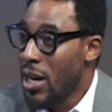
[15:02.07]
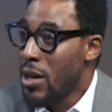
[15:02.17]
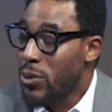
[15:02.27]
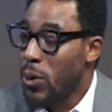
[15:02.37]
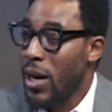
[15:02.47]
Mm-hmm.
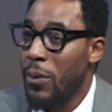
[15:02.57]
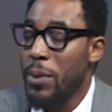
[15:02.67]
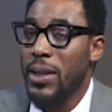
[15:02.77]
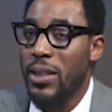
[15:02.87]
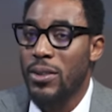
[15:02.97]
So can we
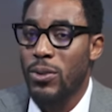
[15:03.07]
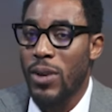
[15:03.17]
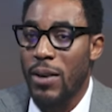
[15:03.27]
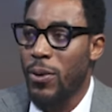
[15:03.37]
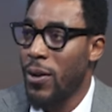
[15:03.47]
begin to
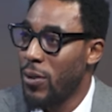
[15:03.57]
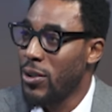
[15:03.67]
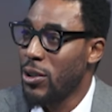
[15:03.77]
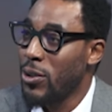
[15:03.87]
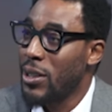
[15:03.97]
have
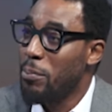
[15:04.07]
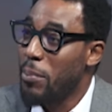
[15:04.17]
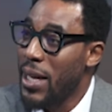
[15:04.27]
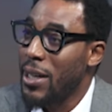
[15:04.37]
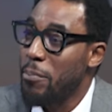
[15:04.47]
conversations in
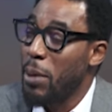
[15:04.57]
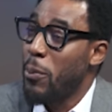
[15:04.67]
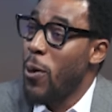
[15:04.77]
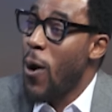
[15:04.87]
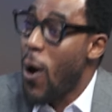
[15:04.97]
making
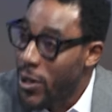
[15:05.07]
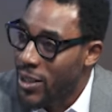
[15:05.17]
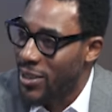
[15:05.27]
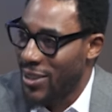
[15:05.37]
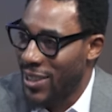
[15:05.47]
people
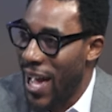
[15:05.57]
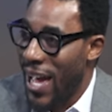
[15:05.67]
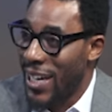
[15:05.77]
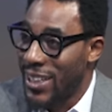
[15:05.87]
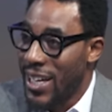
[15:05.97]

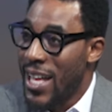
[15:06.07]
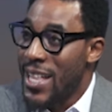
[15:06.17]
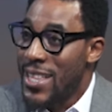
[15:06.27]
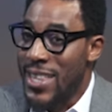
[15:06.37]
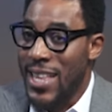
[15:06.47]
understand
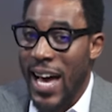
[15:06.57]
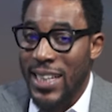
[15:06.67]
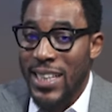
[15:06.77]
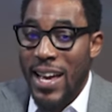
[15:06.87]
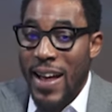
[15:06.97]
mm-hmm. that
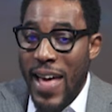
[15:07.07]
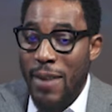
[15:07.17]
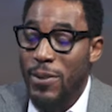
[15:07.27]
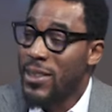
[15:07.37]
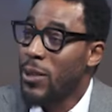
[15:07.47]

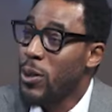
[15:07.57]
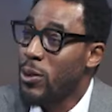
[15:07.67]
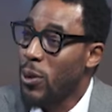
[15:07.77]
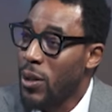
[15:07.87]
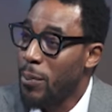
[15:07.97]
everything we
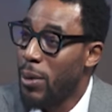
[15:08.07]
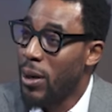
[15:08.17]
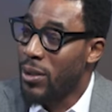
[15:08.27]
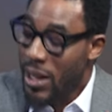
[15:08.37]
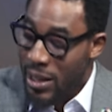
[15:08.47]
talk
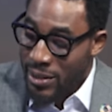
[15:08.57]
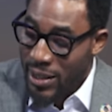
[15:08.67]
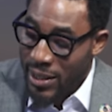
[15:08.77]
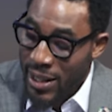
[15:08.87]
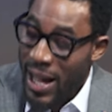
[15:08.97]
about,
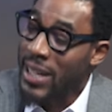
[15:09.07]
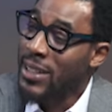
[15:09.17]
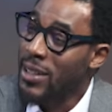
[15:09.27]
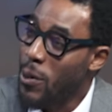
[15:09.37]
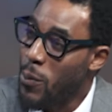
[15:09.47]
denying
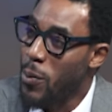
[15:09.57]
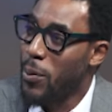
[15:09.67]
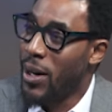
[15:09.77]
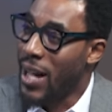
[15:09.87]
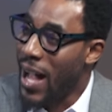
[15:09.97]
a
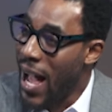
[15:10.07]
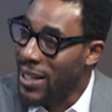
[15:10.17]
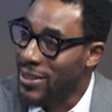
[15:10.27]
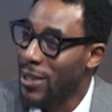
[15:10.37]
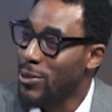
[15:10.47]
woman
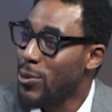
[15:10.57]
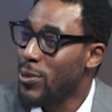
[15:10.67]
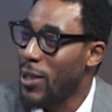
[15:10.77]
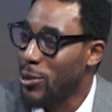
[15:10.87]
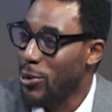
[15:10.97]
access to
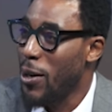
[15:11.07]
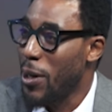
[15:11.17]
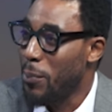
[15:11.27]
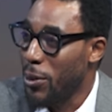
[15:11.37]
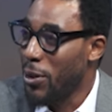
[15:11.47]
sexual and
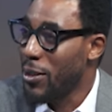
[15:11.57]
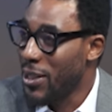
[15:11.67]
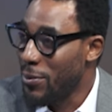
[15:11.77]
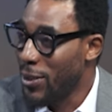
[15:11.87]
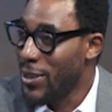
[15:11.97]

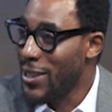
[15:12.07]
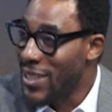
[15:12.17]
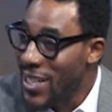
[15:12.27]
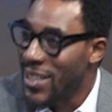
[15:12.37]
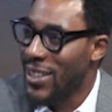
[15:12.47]
reproductive health,
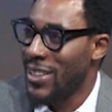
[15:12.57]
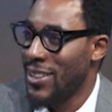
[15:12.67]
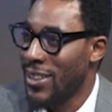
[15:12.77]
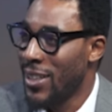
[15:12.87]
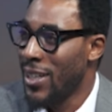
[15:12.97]

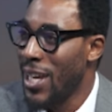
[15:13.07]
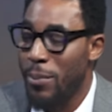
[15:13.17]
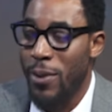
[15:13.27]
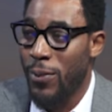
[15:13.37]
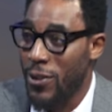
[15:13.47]
dignity,
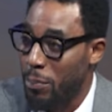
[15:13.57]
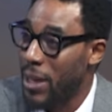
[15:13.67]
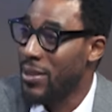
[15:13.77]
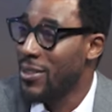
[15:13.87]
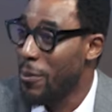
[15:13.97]
labor force
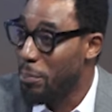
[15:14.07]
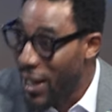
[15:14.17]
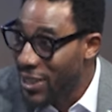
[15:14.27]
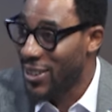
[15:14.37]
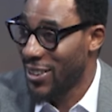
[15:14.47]

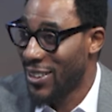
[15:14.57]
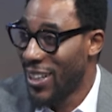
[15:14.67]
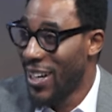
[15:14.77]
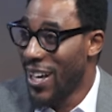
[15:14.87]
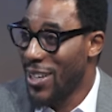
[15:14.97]
participation,
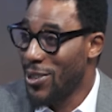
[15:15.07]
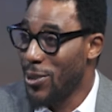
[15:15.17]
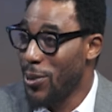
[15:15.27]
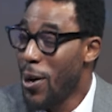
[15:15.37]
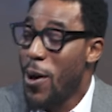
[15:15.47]
mm-hmm. you
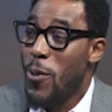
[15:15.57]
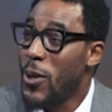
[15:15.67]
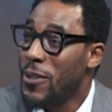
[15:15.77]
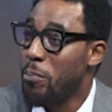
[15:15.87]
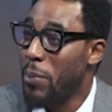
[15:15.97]
know,
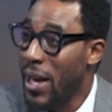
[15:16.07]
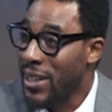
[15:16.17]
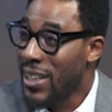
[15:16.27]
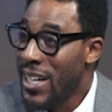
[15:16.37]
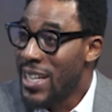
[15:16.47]
respect,
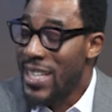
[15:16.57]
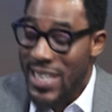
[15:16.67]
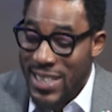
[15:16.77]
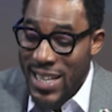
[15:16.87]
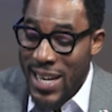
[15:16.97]

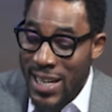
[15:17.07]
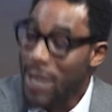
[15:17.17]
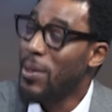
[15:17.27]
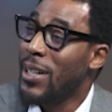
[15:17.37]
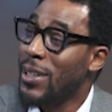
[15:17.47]
is
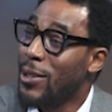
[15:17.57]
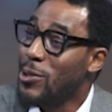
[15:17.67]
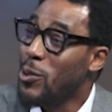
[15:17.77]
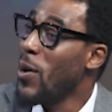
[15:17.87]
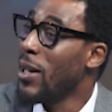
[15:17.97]
inimical
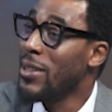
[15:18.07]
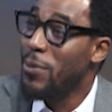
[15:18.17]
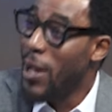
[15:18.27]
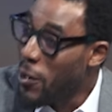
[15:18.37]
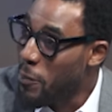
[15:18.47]
to our
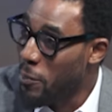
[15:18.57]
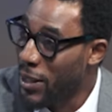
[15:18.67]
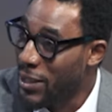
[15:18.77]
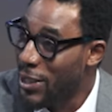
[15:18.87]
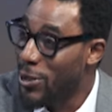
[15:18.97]

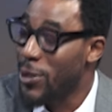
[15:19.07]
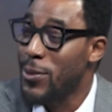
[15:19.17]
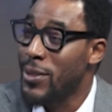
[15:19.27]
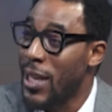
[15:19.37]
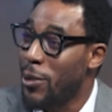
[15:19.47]
development. It
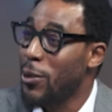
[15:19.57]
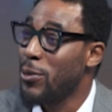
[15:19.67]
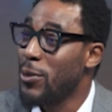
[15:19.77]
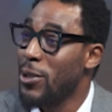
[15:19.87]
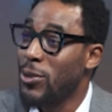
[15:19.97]
doesn't take us to
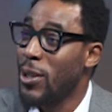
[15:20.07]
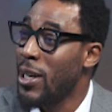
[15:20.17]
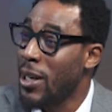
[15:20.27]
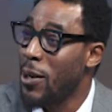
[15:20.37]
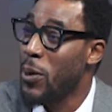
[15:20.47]
the Sri
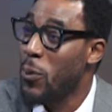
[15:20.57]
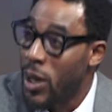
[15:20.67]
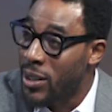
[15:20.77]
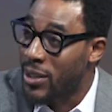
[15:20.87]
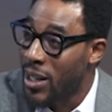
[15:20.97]
Lanka we
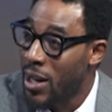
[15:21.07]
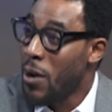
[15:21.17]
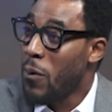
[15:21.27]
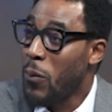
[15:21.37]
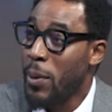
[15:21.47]
want. Mm-hmm.
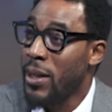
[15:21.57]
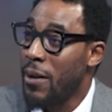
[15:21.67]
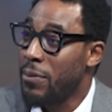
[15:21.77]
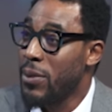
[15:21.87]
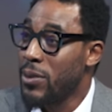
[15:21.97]
Women are
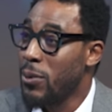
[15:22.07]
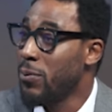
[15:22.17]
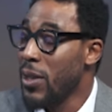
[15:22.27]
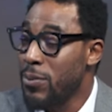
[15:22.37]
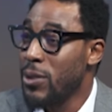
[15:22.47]
50 to
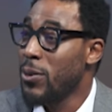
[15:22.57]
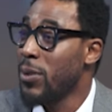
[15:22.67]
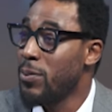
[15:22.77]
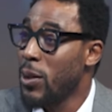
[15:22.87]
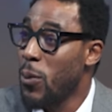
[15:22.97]

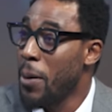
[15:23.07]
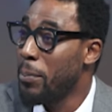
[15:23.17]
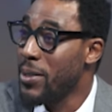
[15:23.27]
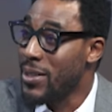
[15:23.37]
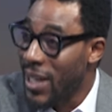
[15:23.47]

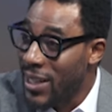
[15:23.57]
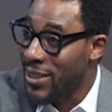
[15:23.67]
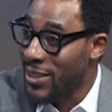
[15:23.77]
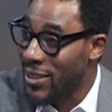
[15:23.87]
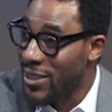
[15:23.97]
51%
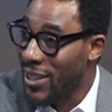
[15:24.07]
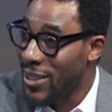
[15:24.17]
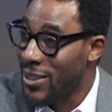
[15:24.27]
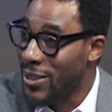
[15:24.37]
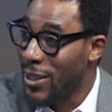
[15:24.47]
in this
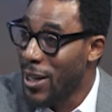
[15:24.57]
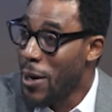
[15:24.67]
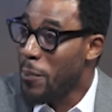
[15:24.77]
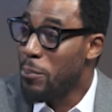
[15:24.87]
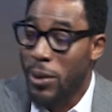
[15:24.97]
country,
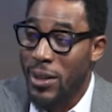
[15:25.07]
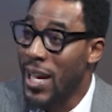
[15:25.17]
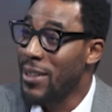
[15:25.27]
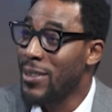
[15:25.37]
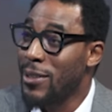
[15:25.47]
but
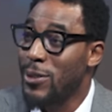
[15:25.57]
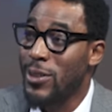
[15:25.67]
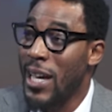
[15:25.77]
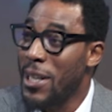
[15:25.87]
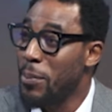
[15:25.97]
less than
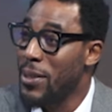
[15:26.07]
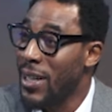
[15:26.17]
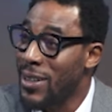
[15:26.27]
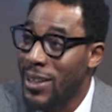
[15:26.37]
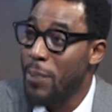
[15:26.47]

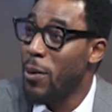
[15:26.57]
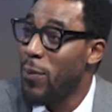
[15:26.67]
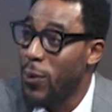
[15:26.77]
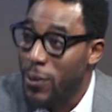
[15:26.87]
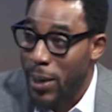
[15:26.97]
30% labor
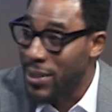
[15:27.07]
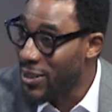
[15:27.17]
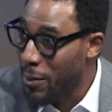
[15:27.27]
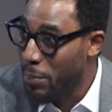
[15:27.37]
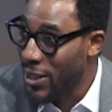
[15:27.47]
force
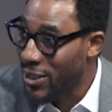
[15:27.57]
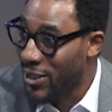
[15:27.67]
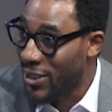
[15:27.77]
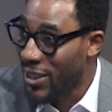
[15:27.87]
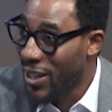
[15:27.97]
participation.